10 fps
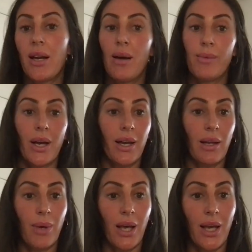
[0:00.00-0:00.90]
I'm not
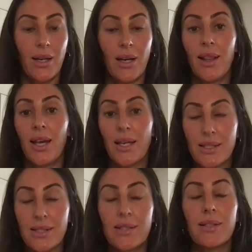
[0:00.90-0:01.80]
getting paid
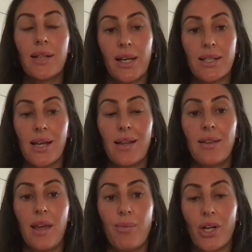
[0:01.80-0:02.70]
unless, like I said,
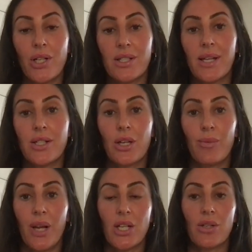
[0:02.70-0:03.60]
they purchase that
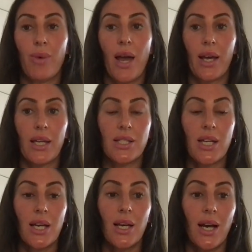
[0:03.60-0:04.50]
termination package.
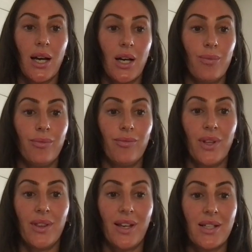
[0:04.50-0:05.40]

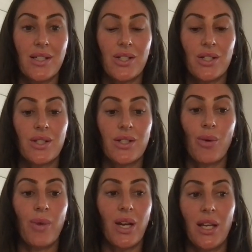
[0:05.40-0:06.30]
There's just
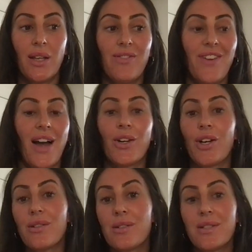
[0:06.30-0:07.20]
so many
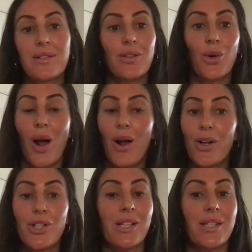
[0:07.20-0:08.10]
factors throughout
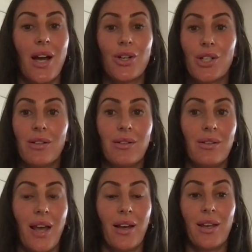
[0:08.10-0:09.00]
a transaction
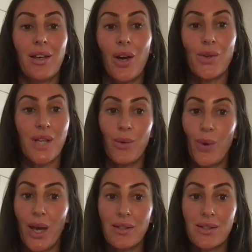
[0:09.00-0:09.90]
that can go
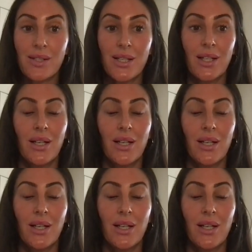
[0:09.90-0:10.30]
sideways.